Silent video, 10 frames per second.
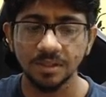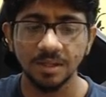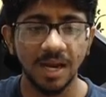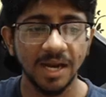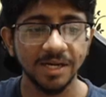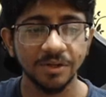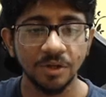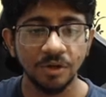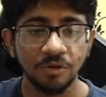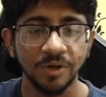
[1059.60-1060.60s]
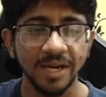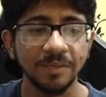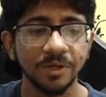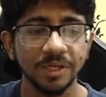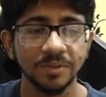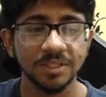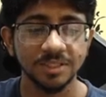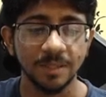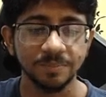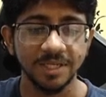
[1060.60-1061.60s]
And for any particular
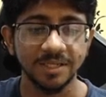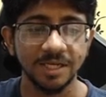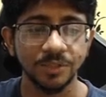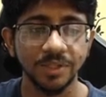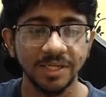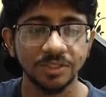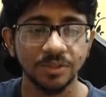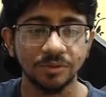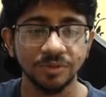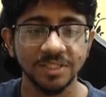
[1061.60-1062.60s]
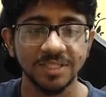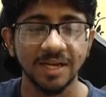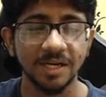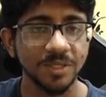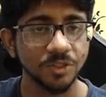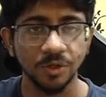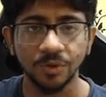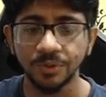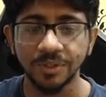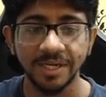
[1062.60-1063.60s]
subset that you create, so out of these n elements, you are
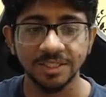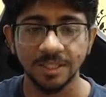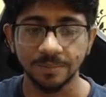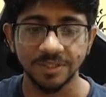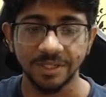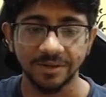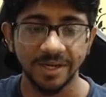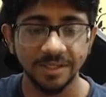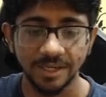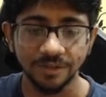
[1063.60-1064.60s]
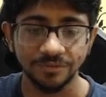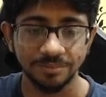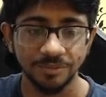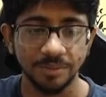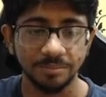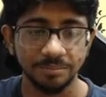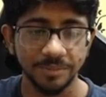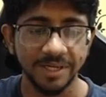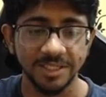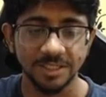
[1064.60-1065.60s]
going to create a subset, right? Kind of, you're
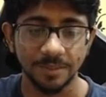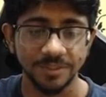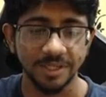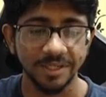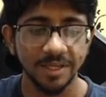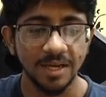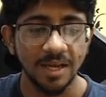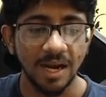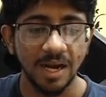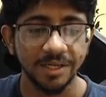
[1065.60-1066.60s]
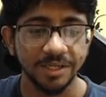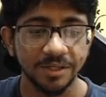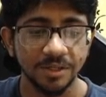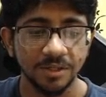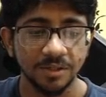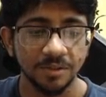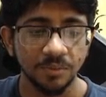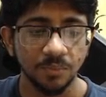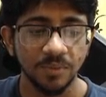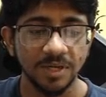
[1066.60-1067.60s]
creating a subset, and
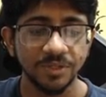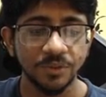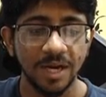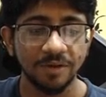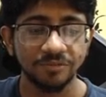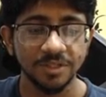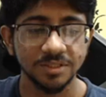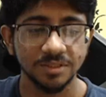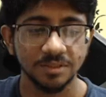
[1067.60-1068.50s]
whenever you have this,